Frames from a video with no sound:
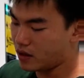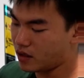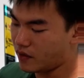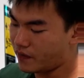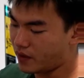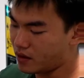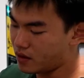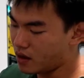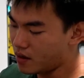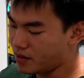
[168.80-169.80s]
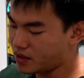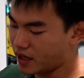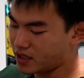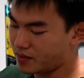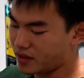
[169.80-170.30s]
the different PCI
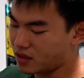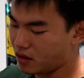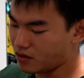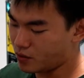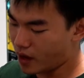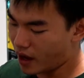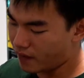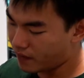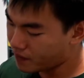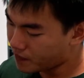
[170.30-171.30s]
Express slots we have.